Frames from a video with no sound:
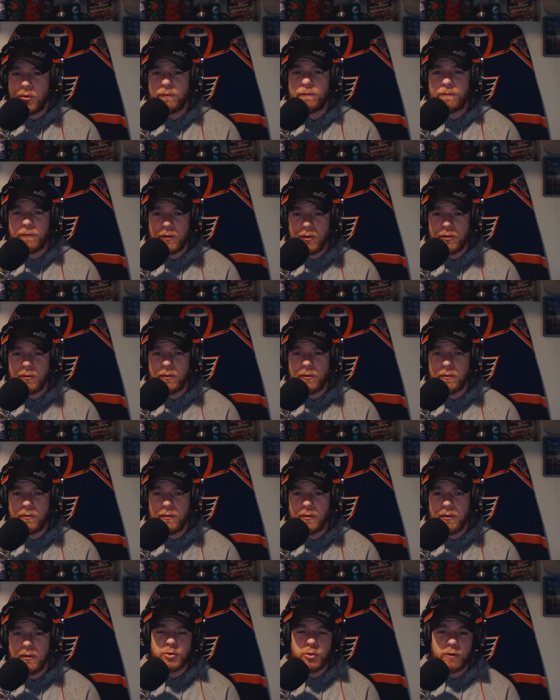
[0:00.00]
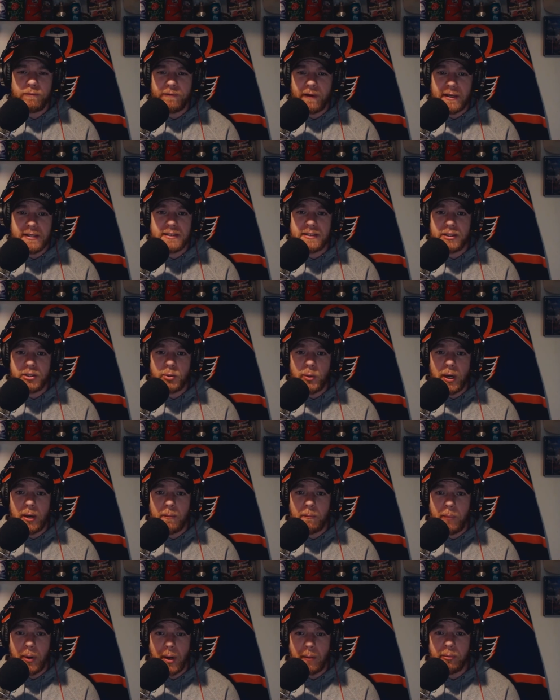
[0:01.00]
Good for you, dude. So if I see you
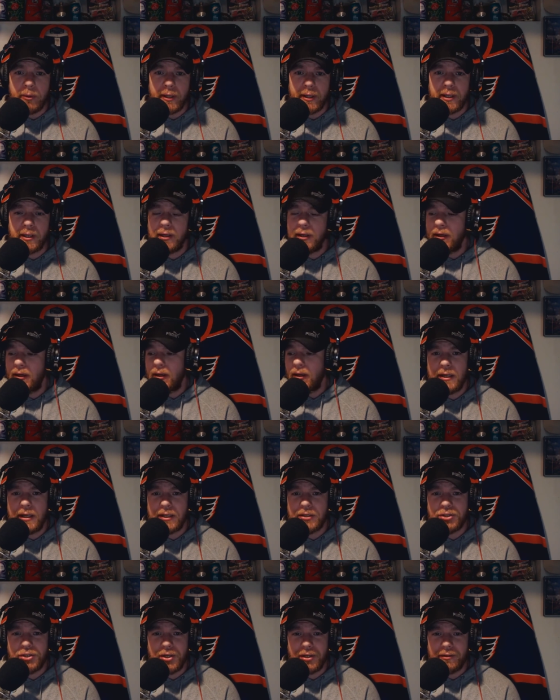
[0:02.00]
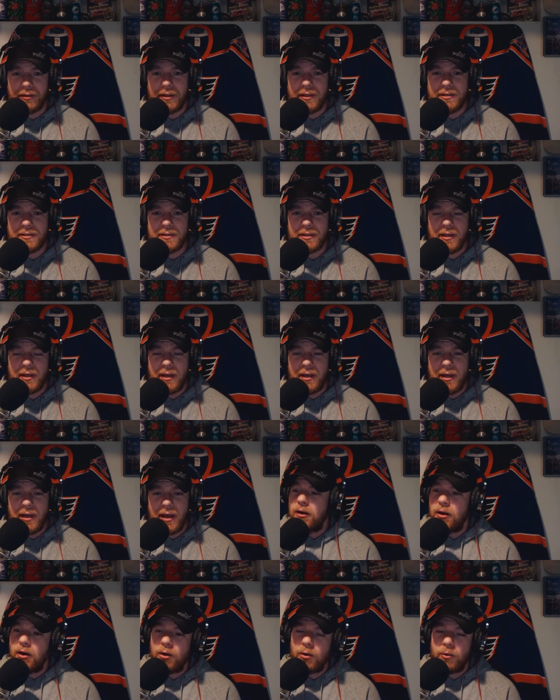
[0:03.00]
out in public eating at Chili's
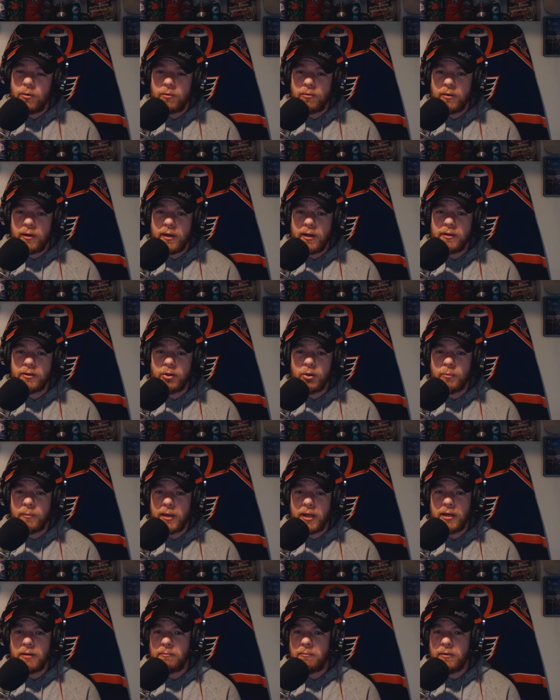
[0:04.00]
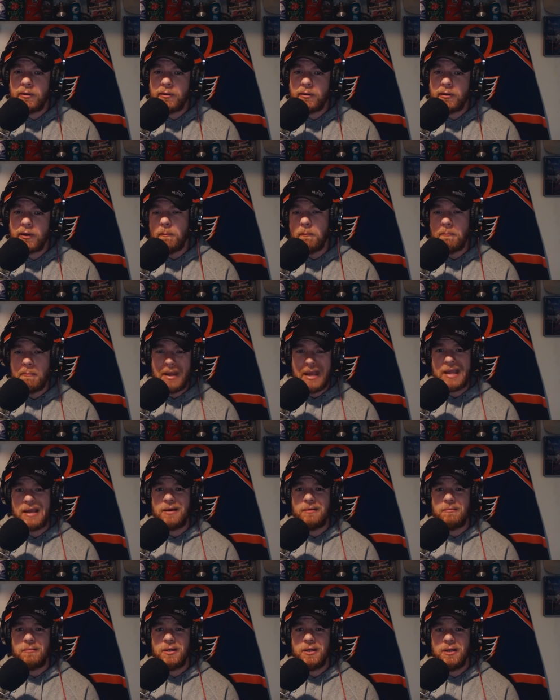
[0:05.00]
Oh, hello, ma'am.
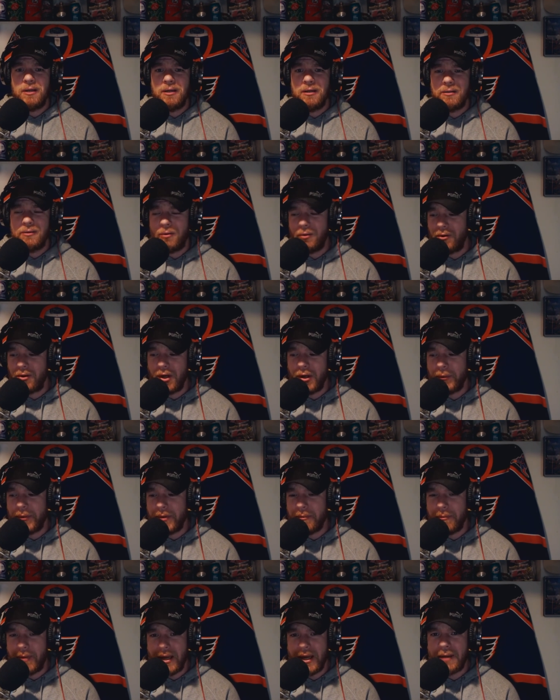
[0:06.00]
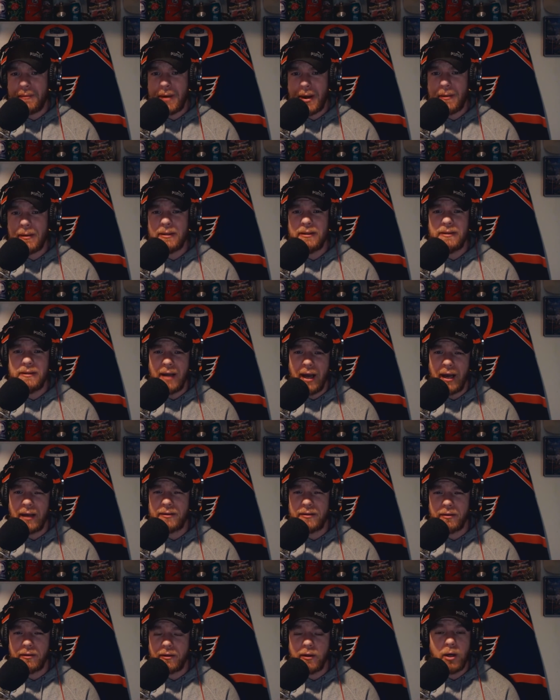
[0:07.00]
Ma'am? Don't call me ma'am. I'm a
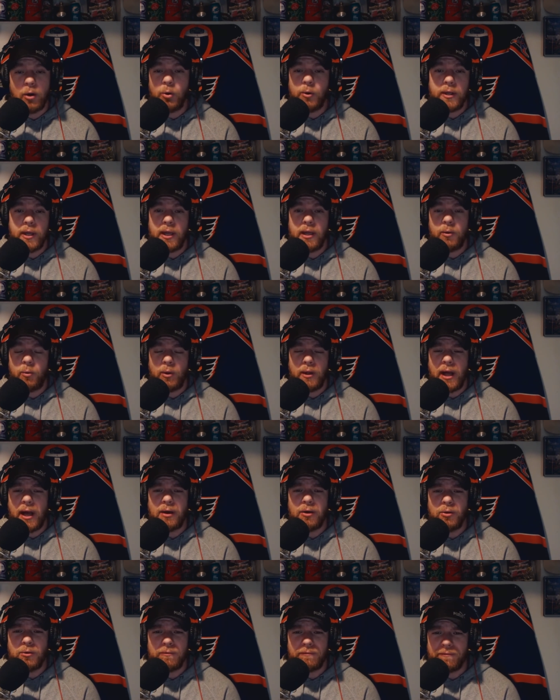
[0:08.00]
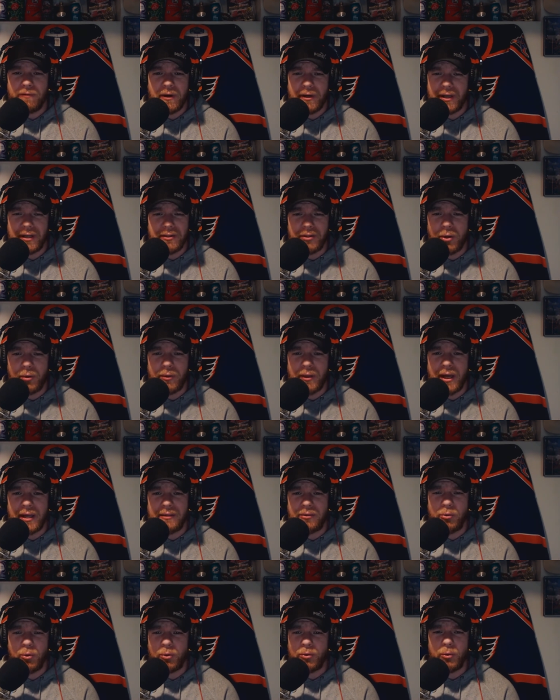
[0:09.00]
doctor. Okay, well, I don't fucking know
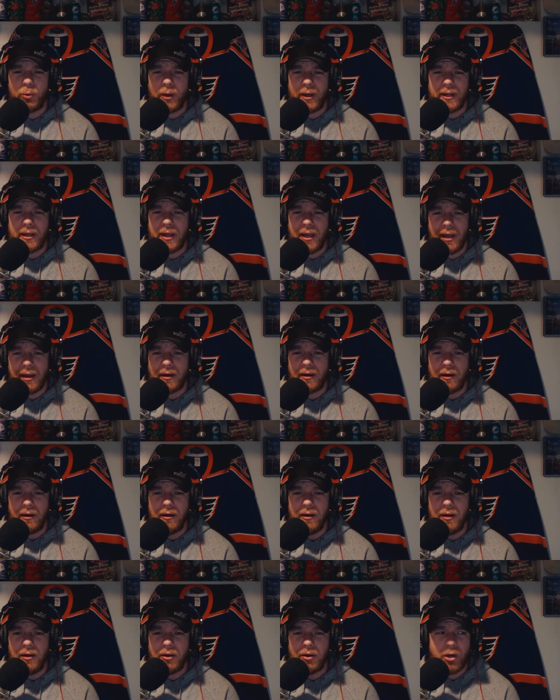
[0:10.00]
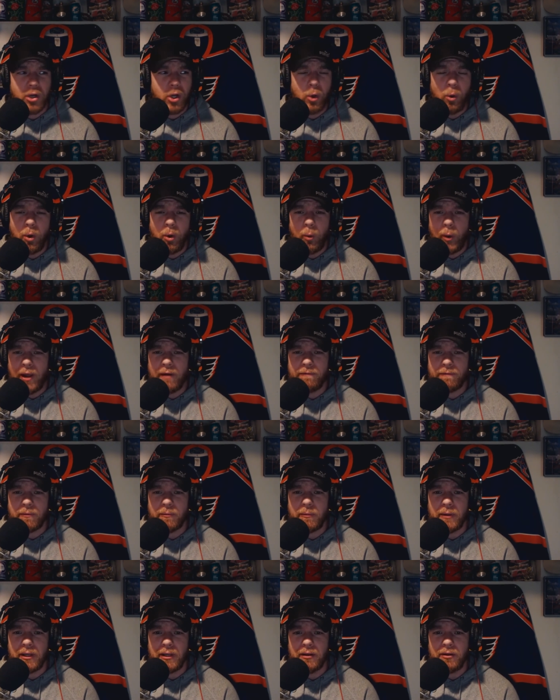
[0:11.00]
that, nor do I care. Go away
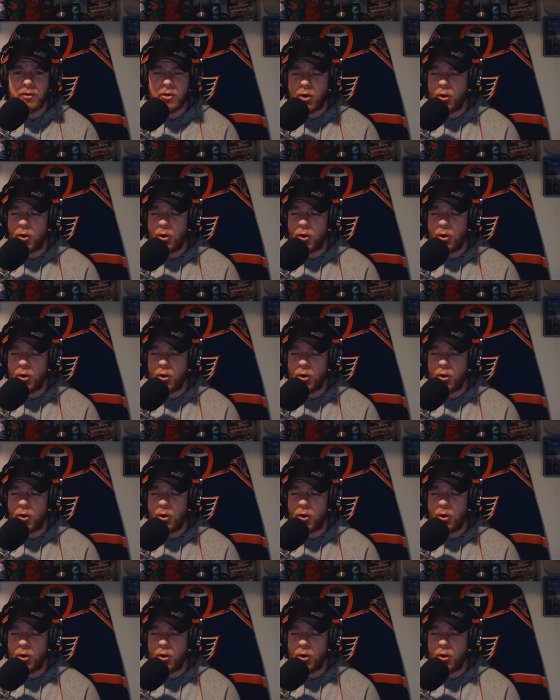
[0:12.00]
from me.